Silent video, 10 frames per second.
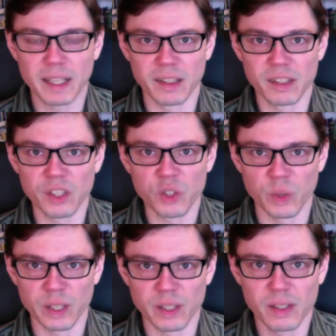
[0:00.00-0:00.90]

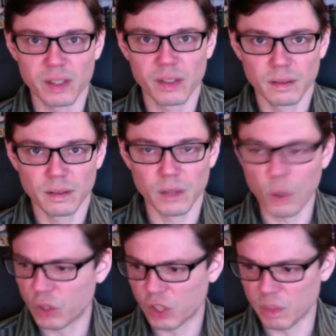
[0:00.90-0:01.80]
constituents,
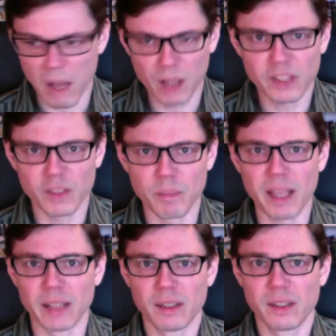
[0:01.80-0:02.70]
no smallest
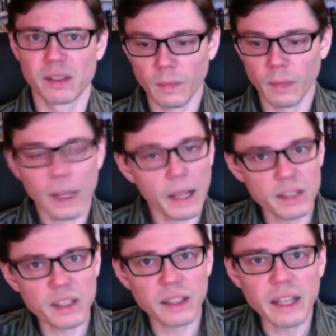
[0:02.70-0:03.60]
bits.
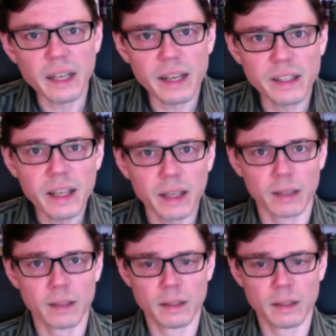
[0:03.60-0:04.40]
It's a neat idea.